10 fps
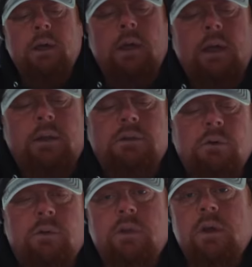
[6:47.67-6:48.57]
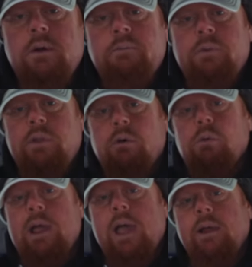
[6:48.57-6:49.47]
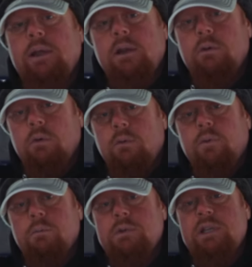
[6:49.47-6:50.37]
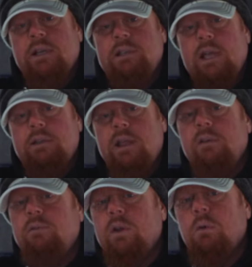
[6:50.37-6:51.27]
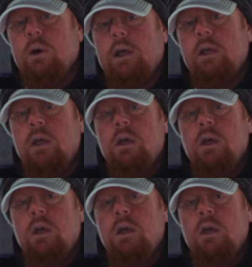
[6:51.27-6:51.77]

And so they're reacting to it from six, eight, ten feet away,